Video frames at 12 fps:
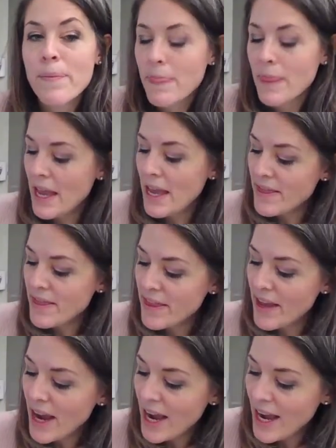And then
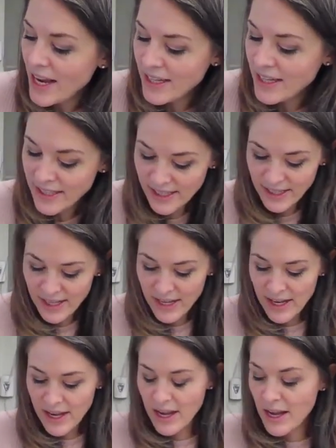the height
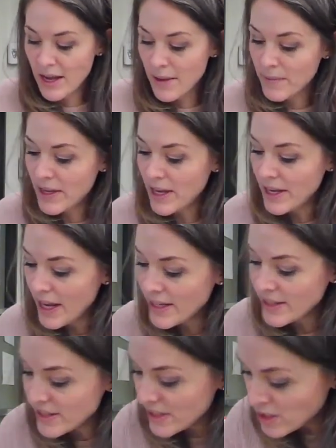
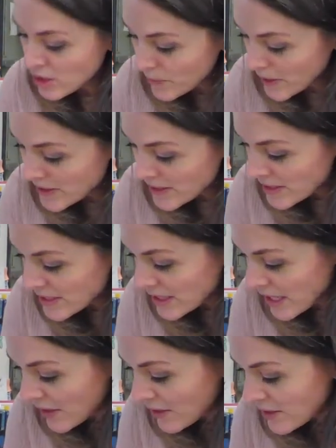connects the two bases
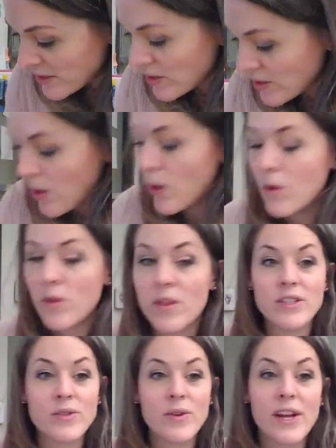together. So
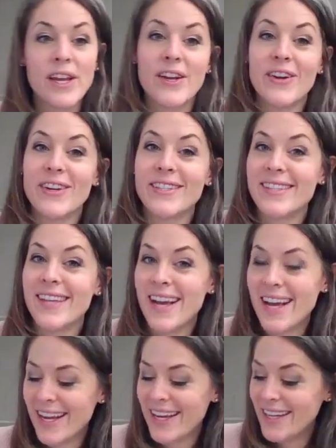this right here is the
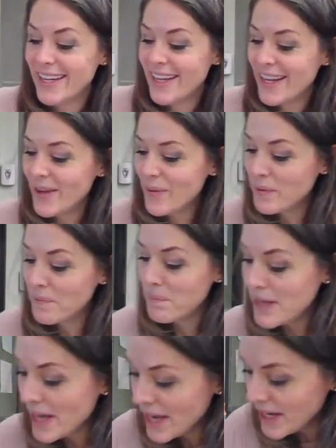height would
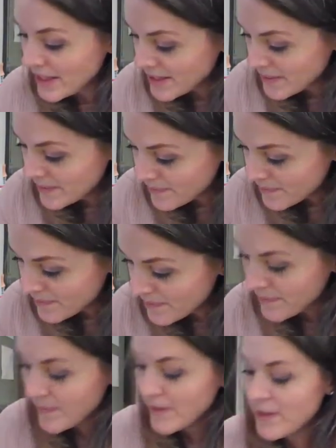be 8.
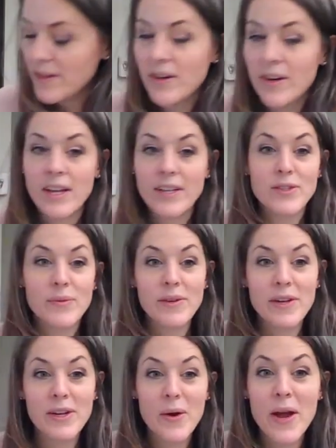All right, so I'm going
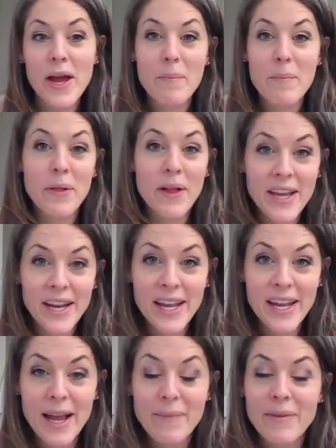to go ahead and plug it
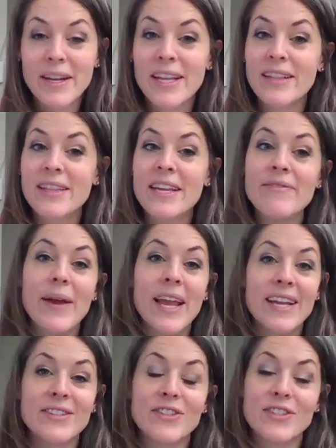in. I'm going to leave my
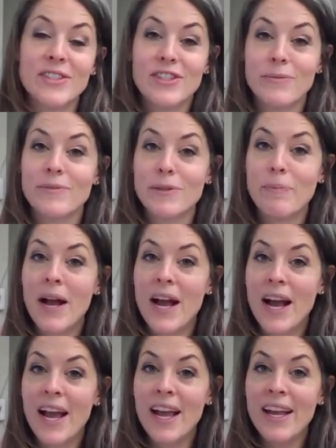answers in terms of
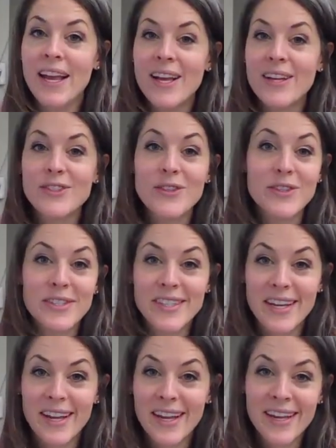pi. So this is
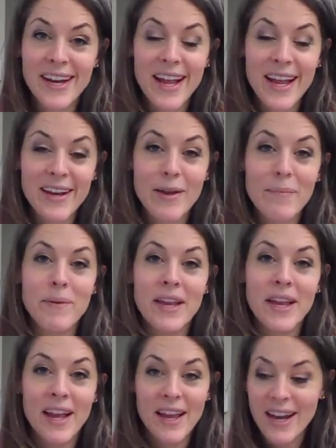going to end up
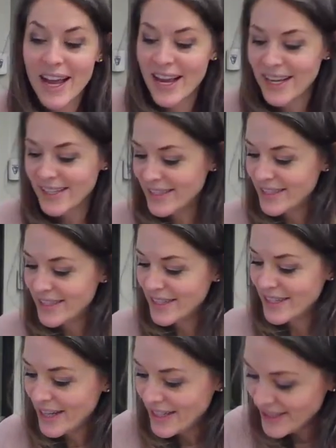being a nice
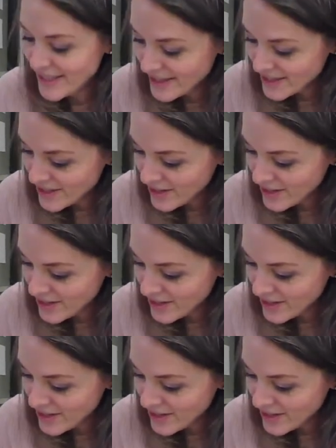answer.